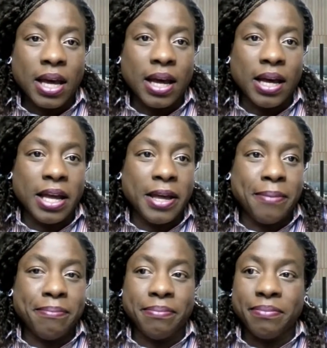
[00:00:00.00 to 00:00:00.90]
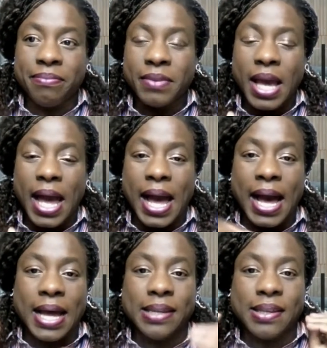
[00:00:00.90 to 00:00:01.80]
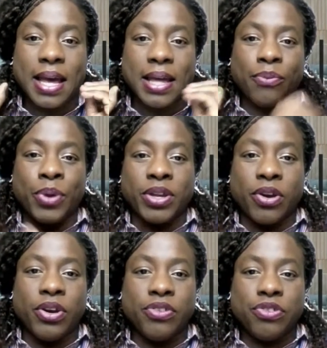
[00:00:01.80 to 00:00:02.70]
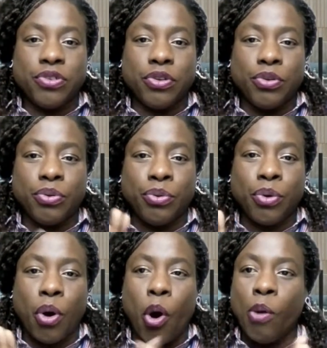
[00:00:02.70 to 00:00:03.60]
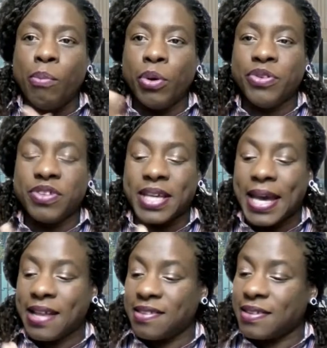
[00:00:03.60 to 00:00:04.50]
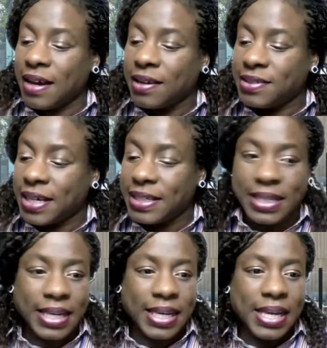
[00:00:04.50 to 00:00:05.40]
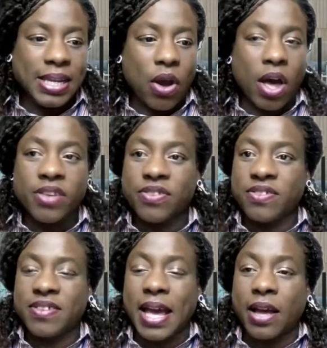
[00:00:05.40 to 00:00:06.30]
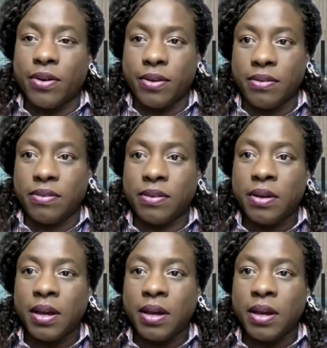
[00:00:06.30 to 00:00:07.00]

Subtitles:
And we're going to almost get started in a second.